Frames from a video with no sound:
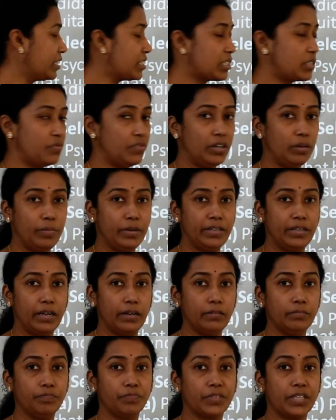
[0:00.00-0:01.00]
test will be
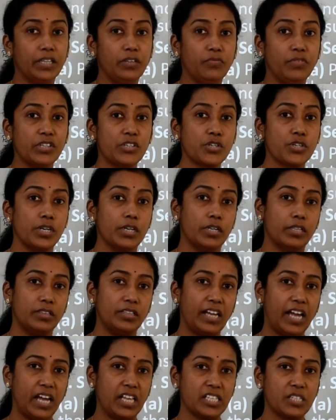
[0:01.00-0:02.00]
done, in which
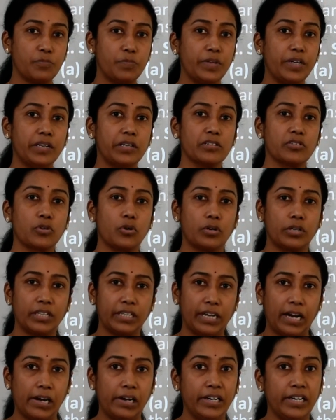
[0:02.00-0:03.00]
the aspirants or
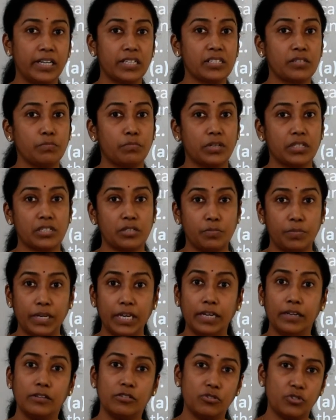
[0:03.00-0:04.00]
the candidates must
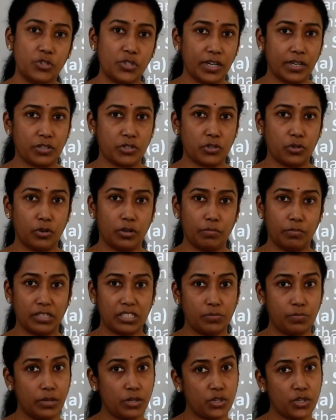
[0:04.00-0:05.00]
be judged or
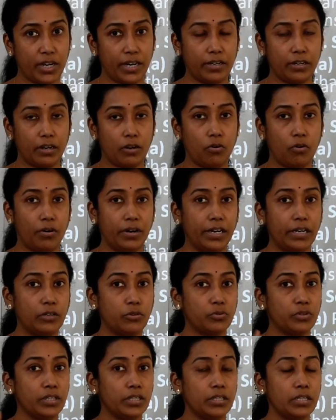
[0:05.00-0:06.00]
must be checked according
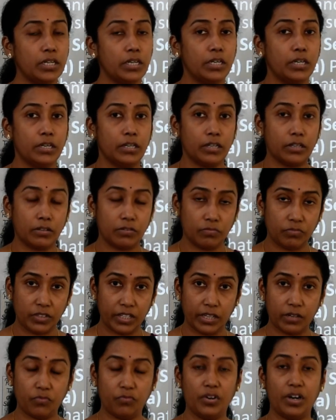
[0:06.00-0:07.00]
to
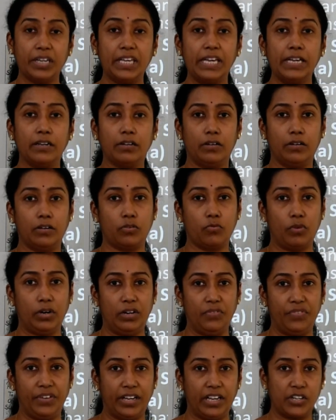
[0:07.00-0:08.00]
their working
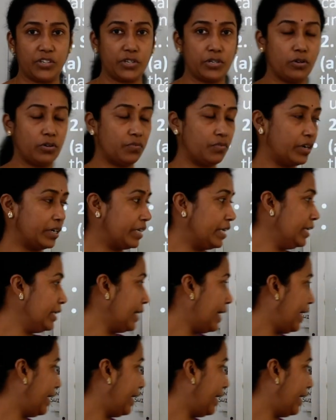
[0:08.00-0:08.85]
qualification or working